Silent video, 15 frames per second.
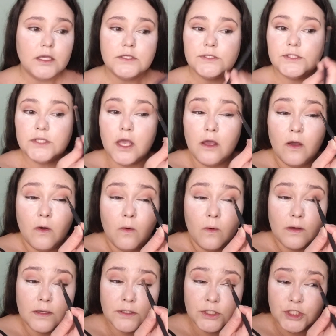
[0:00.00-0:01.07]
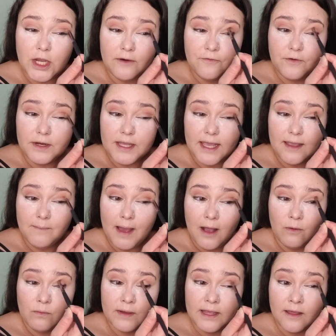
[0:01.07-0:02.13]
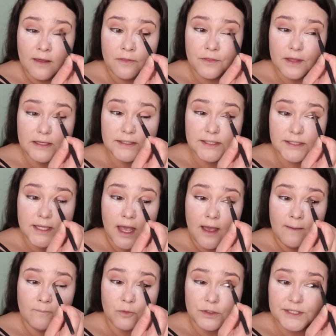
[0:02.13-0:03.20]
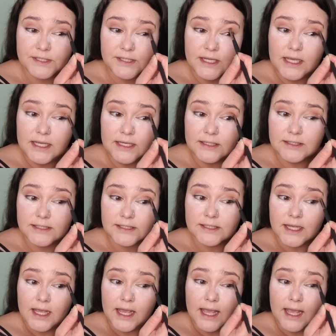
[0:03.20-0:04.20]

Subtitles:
So Jeffree came out with some receipts